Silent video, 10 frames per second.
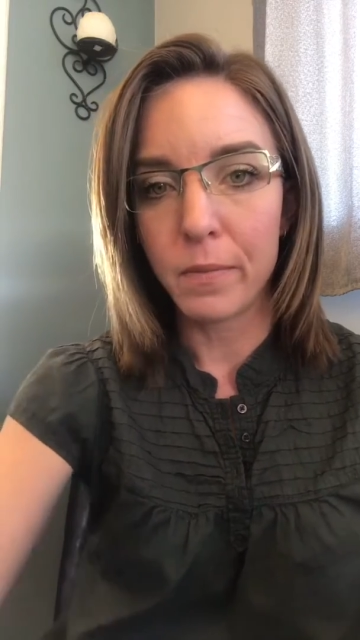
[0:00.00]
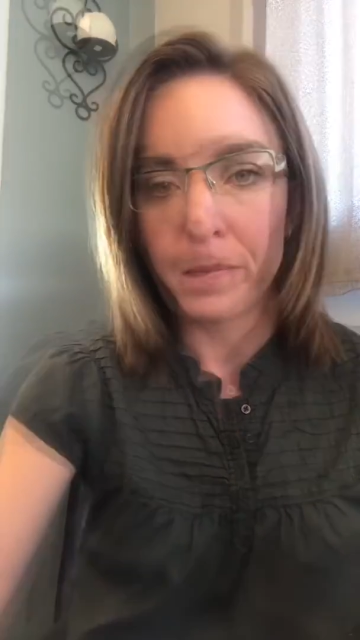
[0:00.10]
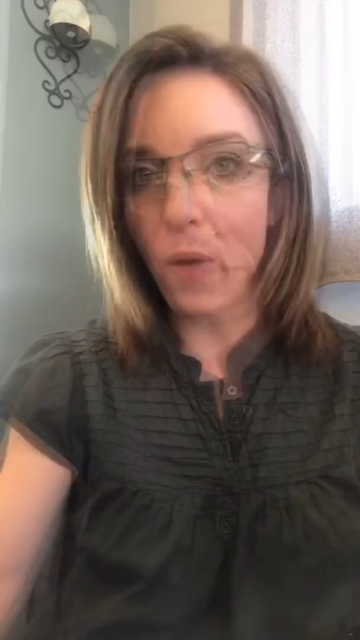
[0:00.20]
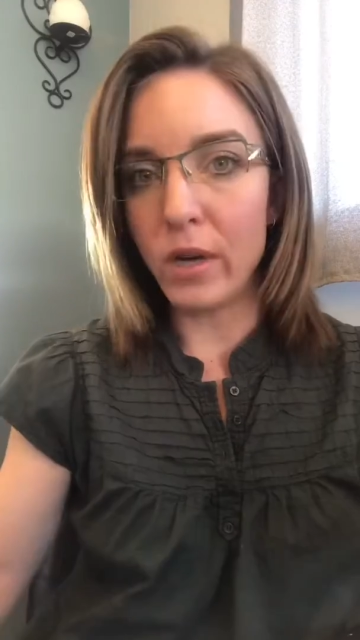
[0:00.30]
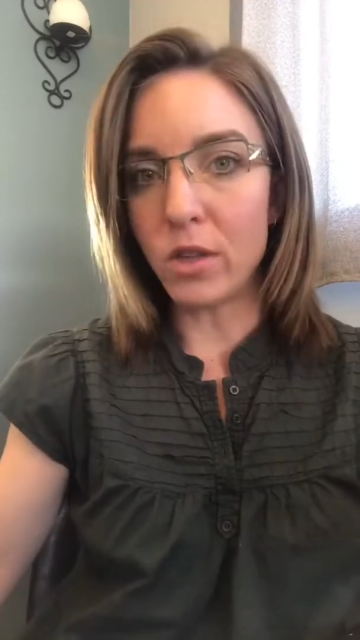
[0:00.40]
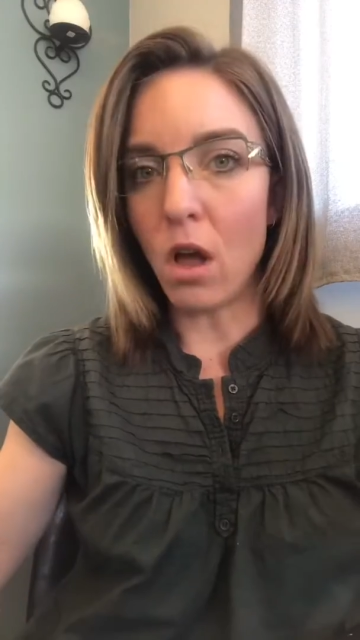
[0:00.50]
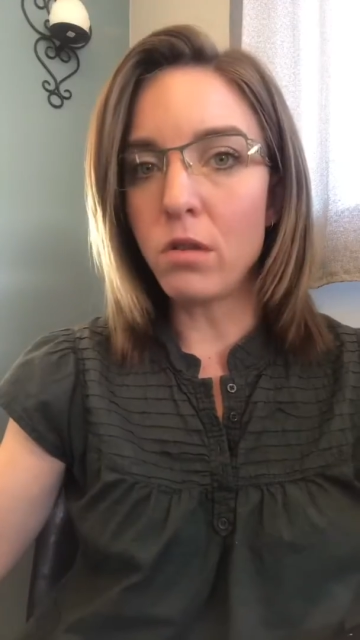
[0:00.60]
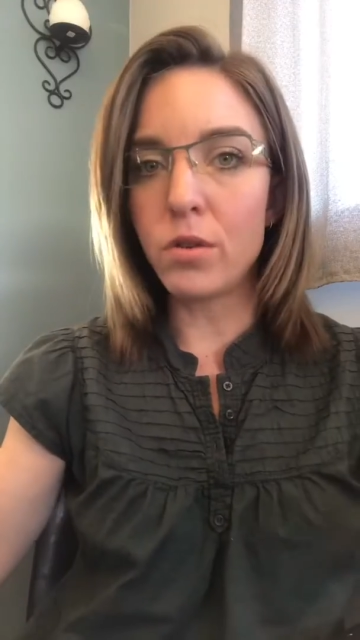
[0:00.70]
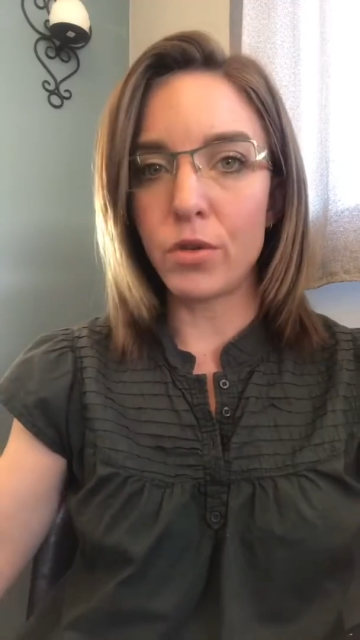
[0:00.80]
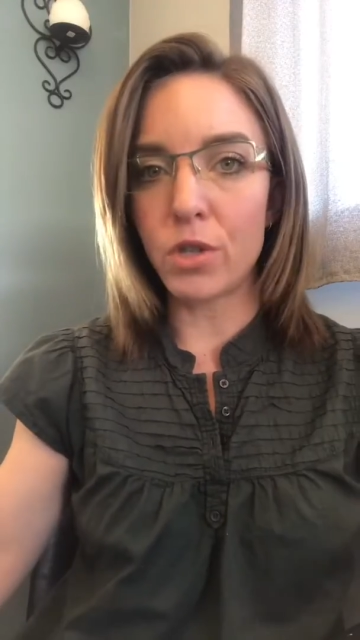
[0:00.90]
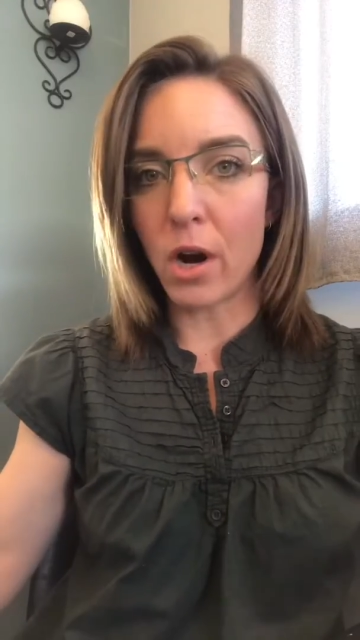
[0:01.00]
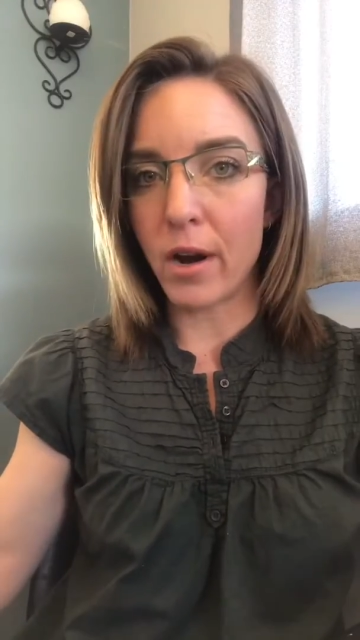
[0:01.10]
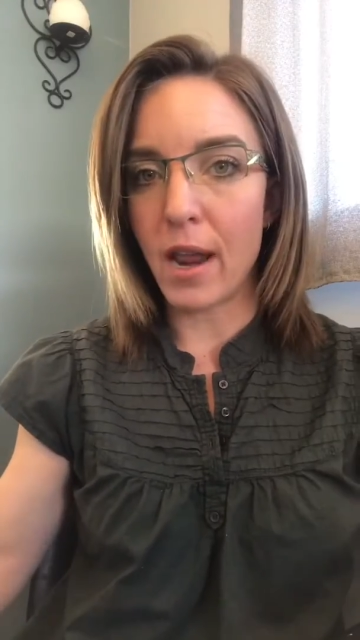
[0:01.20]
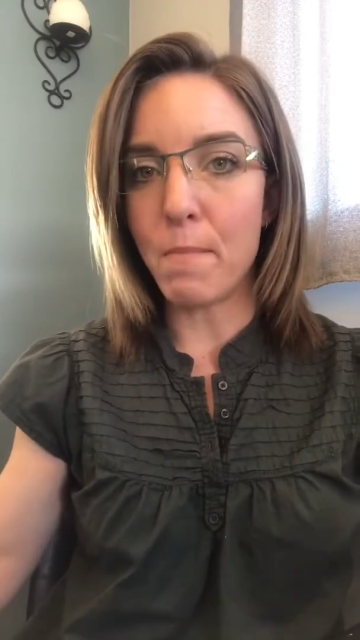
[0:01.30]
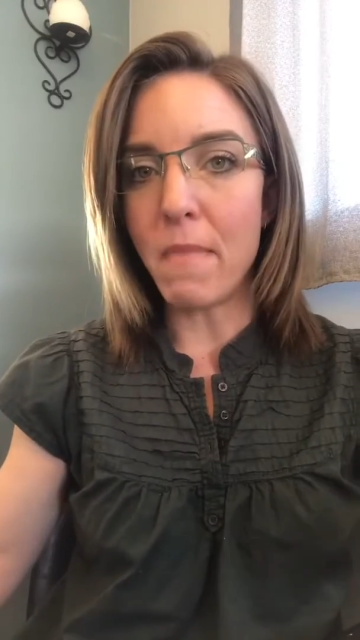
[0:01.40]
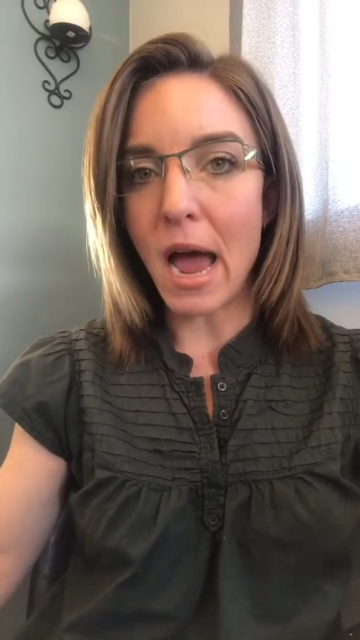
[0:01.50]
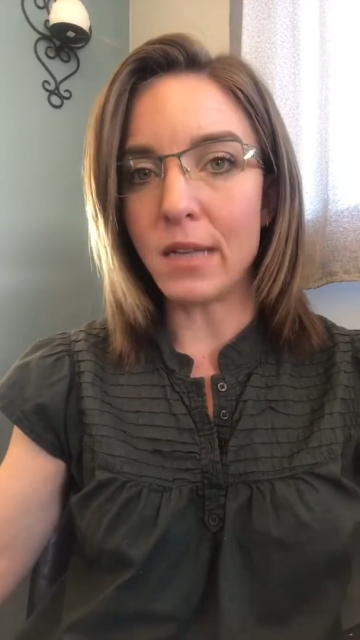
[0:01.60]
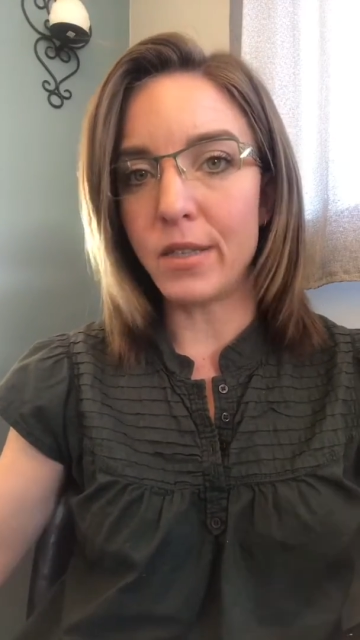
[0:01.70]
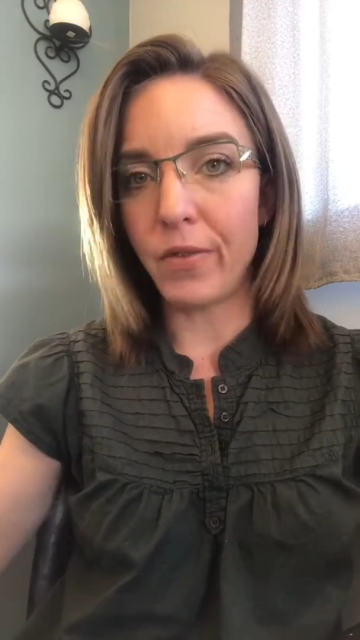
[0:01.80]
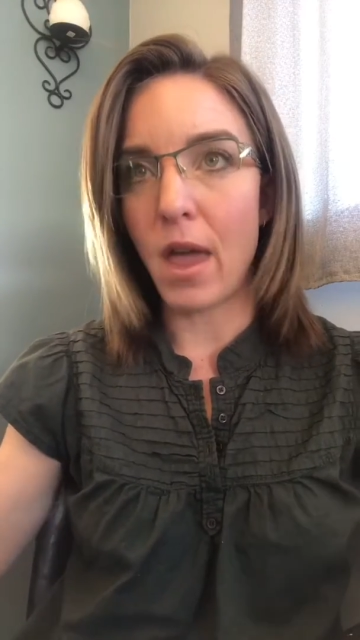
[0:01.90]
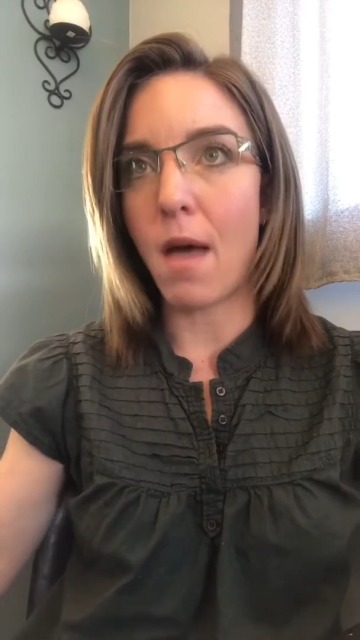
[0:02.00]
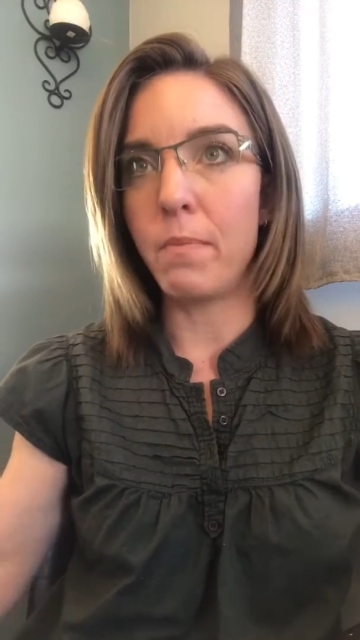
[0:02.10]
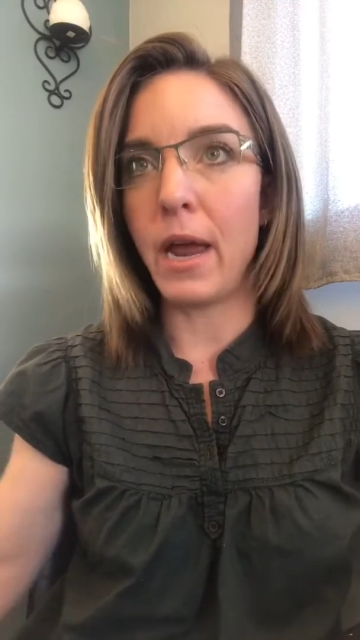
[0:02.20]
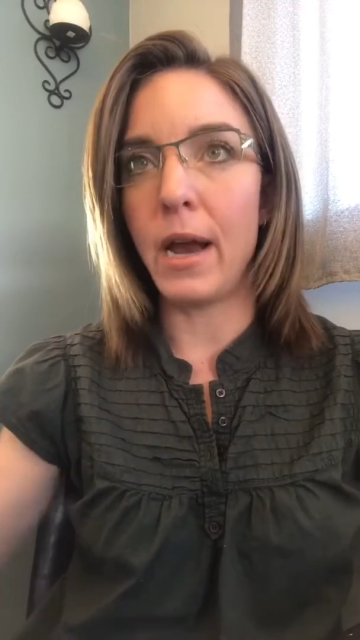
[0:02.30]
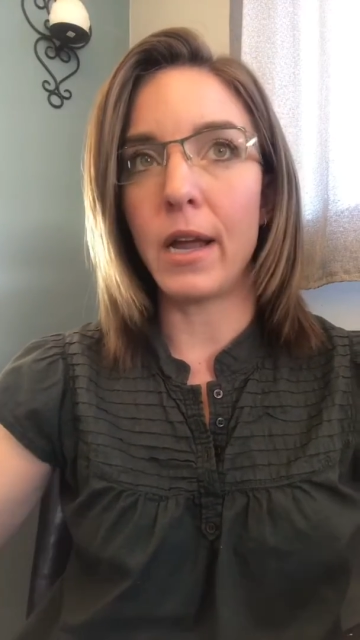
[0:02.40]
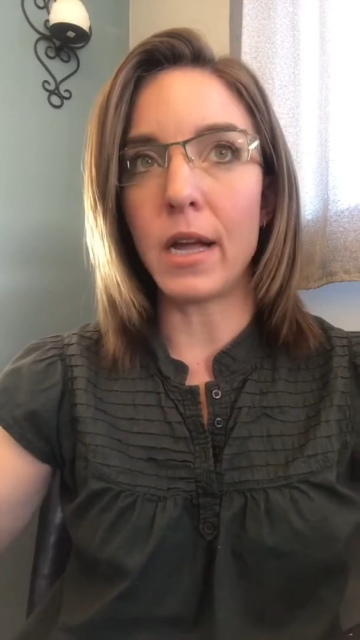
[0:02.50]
Now has also started a massive campaign